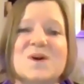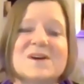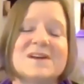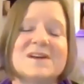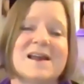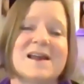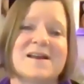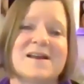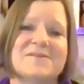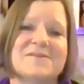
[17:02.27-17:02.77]

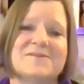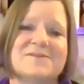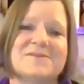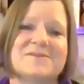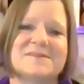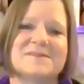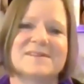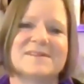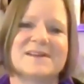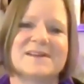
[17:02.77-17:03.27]
love,
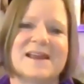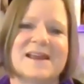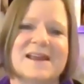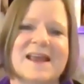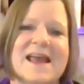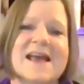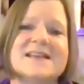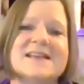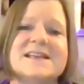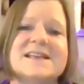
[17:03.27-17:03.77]

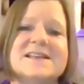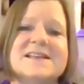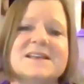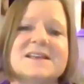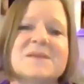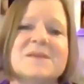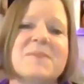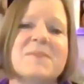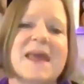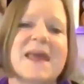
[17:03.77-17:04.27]
as his
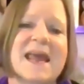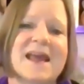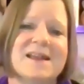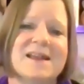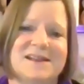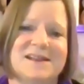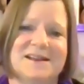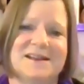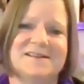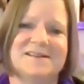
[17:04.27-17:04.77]

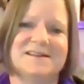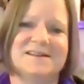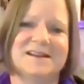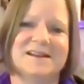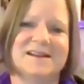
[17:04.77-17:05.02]
companion